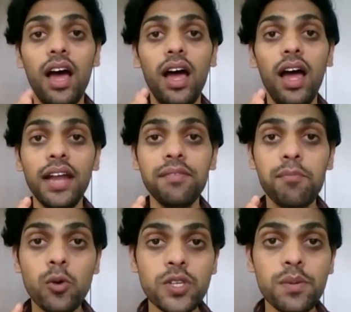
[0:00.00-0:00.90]
And
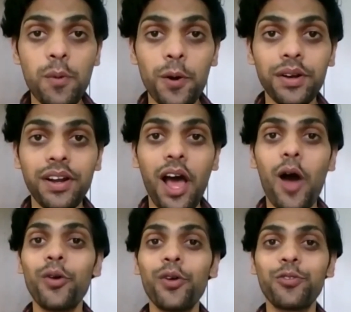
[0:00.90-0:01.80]
most important
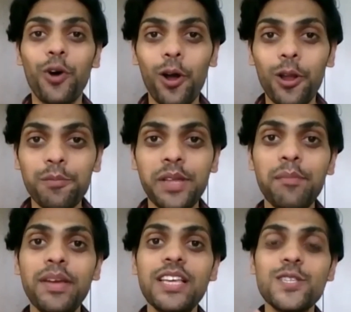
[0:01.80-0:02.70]
out of all of
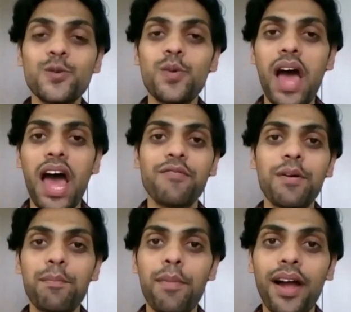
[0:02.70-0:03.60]
them is to have a
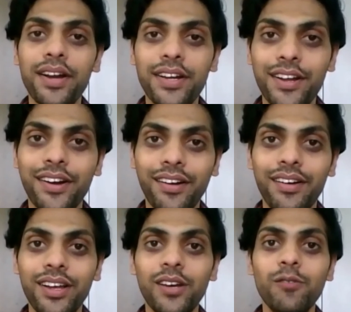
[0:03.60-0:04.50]
partner
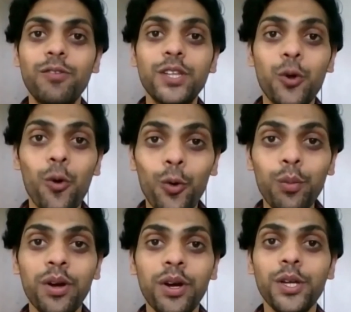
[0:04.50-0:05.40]
with
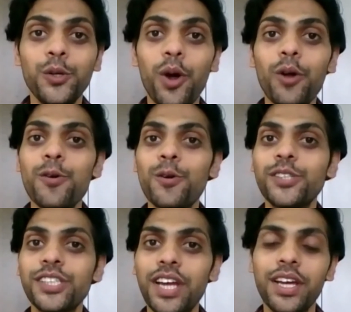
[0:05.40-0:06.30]
whom you are going to
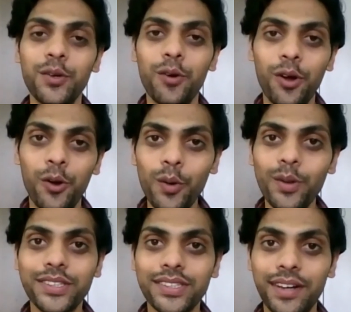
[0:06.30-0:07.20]
share your
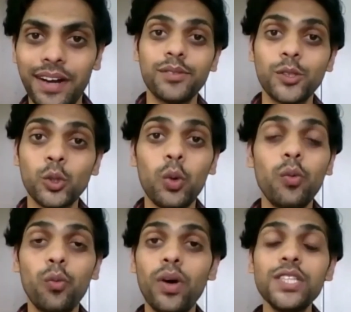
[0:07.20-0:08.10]
goals, right? So
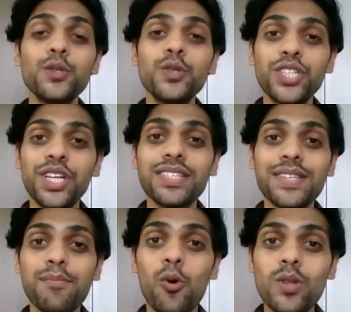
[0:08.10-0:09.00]
once you share
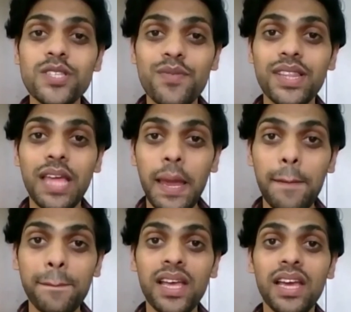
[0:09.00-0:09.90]
some goals with
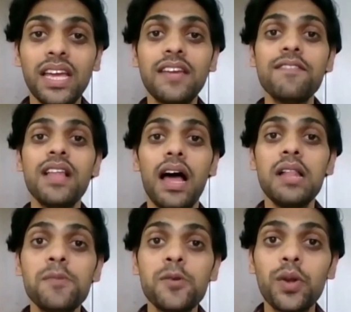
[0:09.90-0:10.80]
him, he will
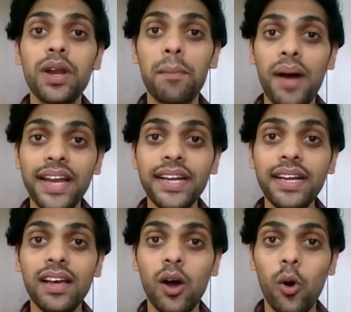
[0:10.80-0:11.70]
help you to remind,
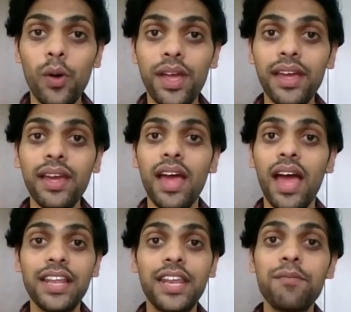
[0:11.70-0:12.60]
okay,
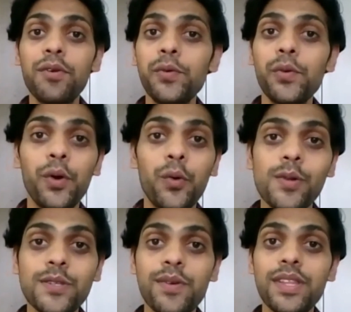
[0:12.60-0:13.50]
and review your
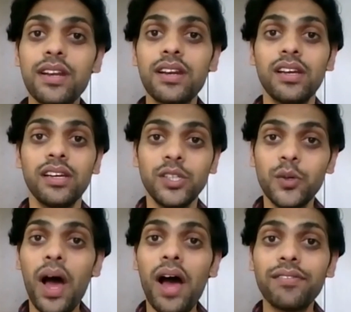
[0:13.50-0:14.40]
goals whether you
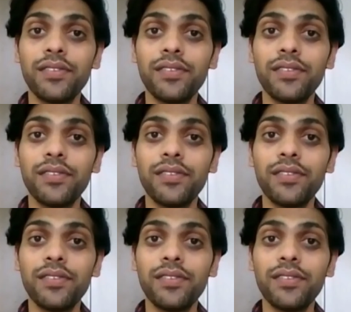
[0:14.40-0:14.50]
have